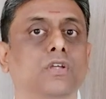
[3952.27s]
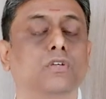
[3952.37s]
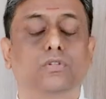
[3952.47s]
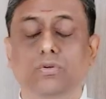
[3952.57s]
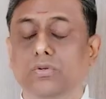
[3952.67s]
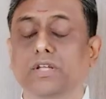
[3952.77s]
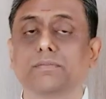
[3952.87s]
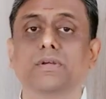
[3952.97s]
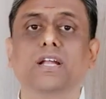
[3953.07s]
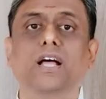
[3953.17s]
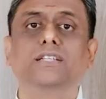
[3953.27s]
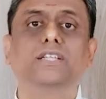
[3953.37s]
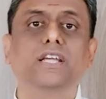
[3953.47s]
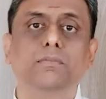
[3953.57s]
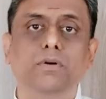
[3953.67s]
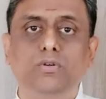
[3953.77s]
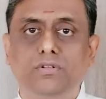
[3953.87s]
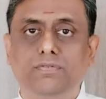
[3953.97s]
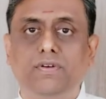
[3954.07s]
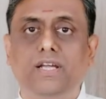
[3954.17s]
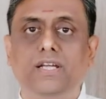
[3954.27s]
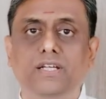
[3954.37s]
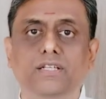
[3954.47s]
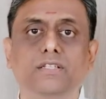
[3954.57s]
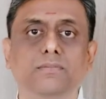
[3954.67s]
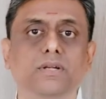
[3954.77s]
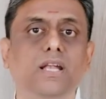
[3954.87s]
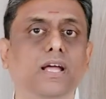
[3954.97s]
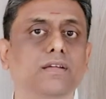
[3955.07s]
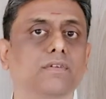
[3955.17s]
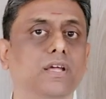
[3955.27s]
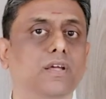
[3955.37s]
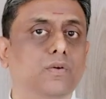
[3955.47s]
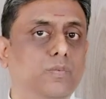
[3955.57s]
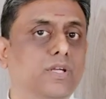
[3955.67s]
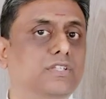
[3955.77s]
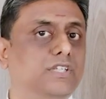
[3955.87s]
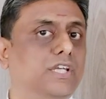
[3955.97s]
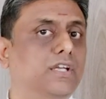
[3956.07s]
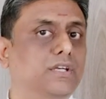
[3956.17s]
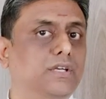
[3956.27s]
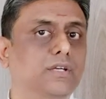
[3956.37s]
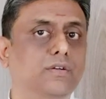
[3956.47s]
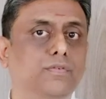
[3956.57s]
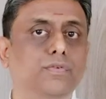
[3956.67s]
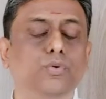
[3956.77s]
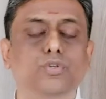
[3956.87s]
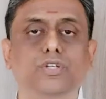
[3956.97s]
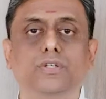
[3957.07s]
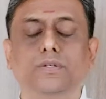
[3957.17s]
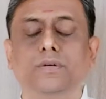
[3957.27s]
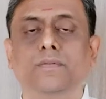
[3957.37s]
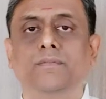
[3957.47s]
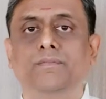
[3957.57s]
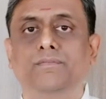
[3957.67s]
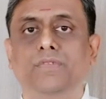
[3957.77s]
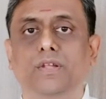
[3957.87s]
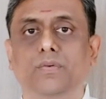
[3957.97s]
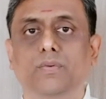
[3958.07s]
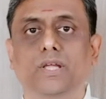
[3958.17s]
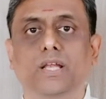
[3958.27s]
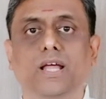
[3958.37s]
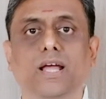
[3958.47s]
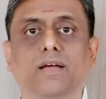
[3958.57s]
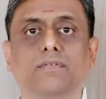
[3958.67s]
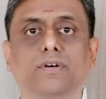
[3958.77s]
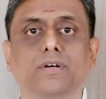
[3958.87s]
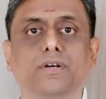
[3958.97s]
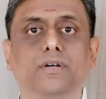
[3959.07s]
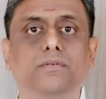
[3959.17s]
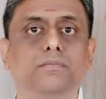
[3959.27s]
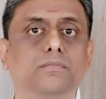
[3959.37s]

So they've been asking about the finding rhythm in life. We'll see in the future, we'll have a